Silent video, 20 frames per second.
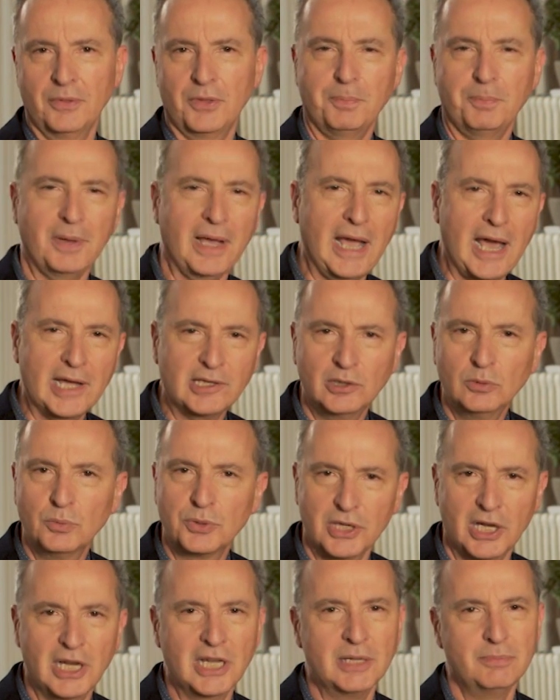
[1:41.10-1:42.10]
The pattern
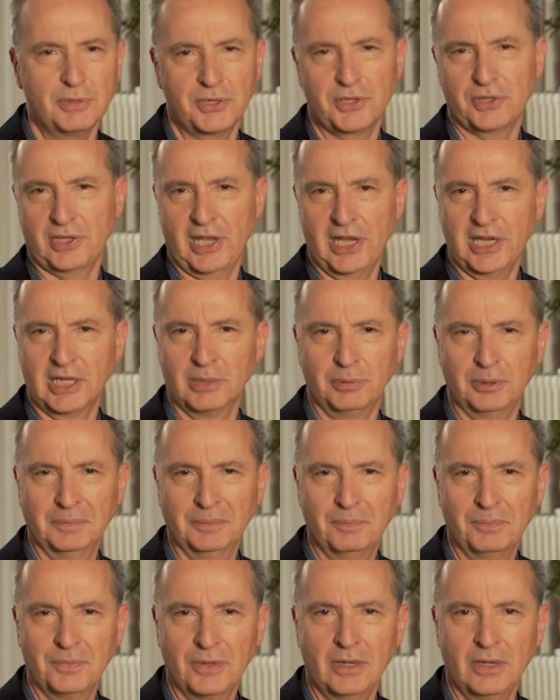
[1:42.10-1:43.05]
was unmistakable.